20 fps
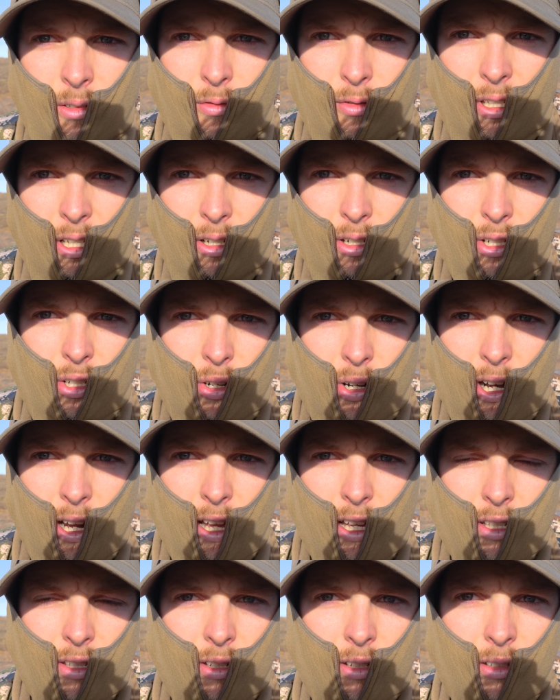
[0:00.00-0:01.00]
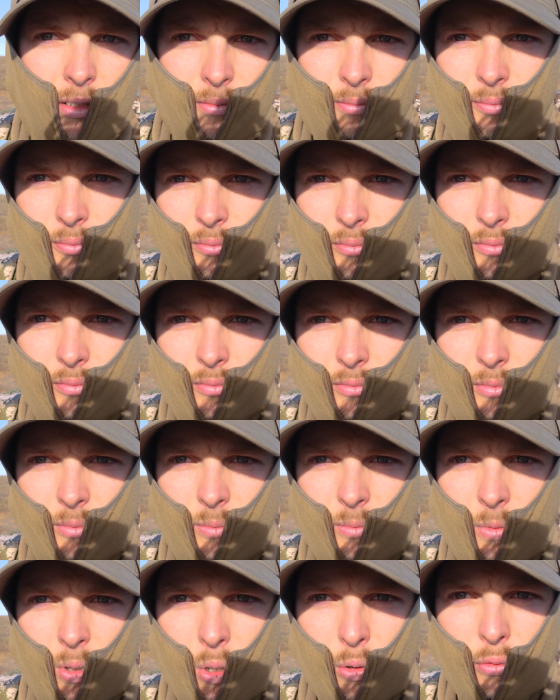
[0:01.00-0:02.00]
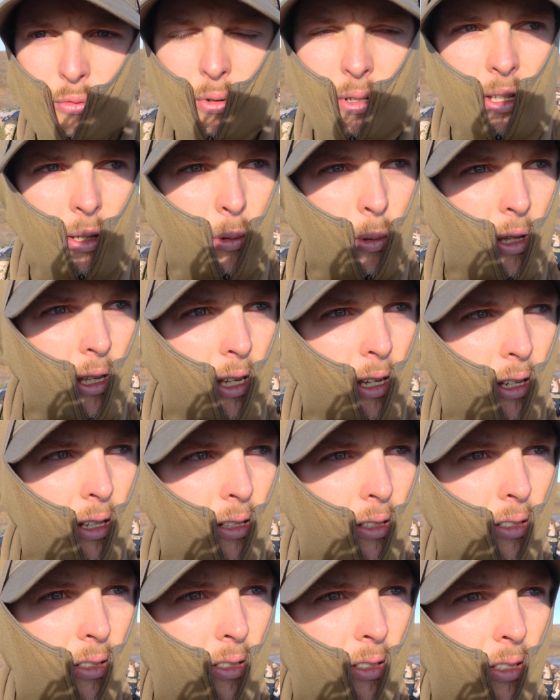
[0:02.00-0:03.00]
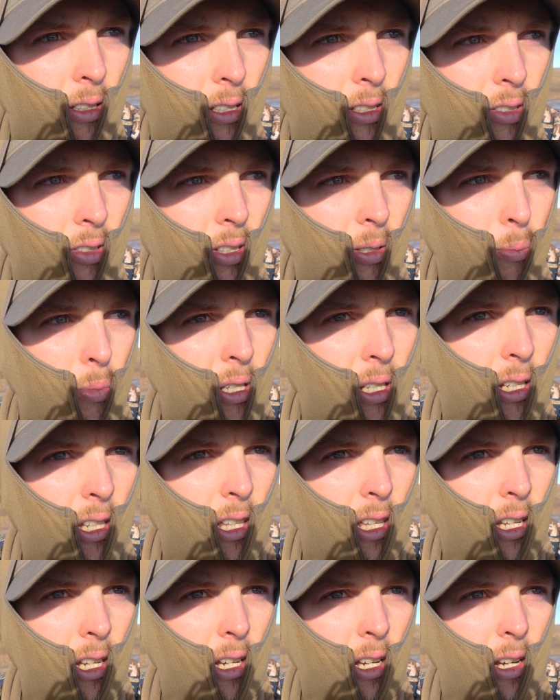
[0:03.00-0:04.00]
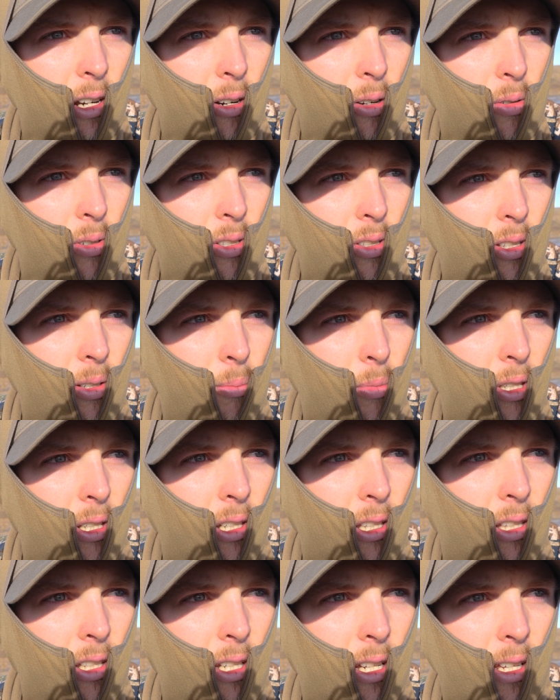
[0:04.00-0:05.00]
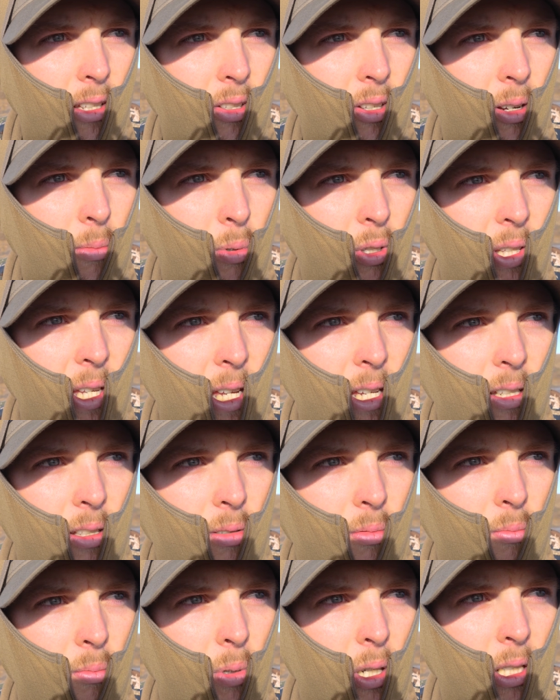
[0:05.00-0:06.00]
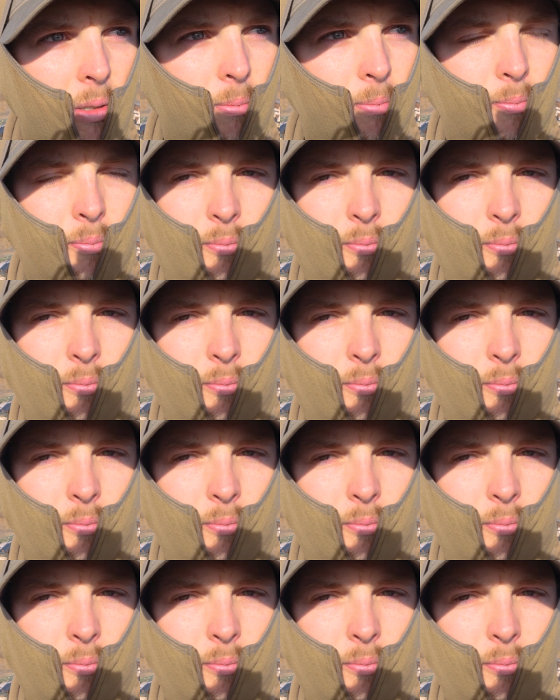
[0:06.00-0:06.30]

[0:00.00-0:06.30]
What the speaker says: fingers crossed. Hopefully we can slip in and get an arrow in something in the next couple days. But